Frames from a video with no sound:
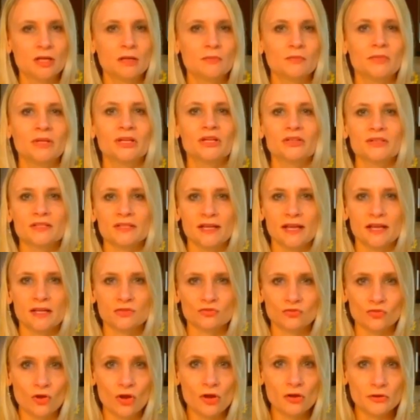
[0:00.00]
because it has
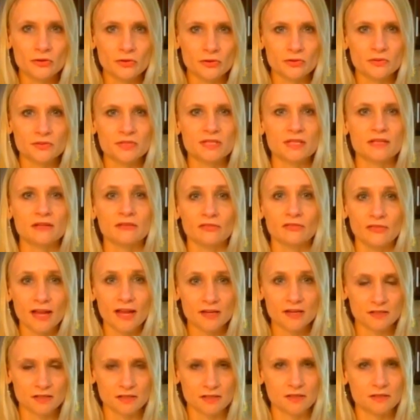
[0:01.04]
raw oats and
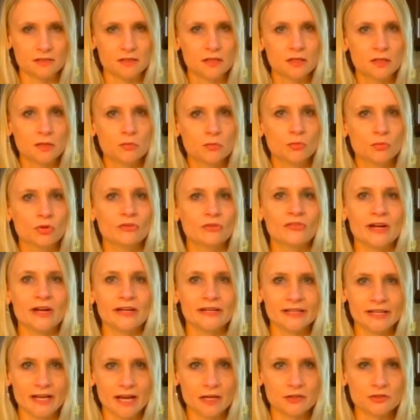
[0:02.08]
flax seeds,
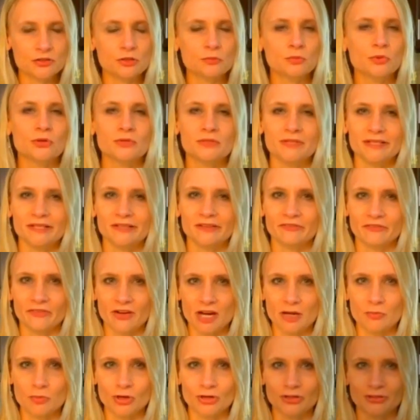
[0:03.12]
providing extra protein and
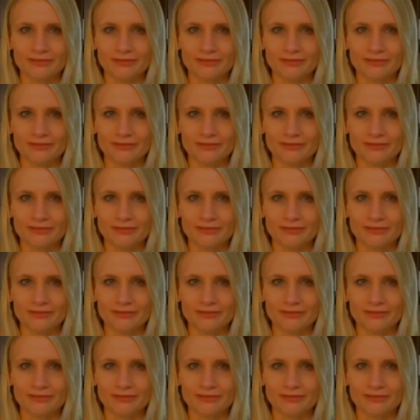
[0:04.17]
fiber.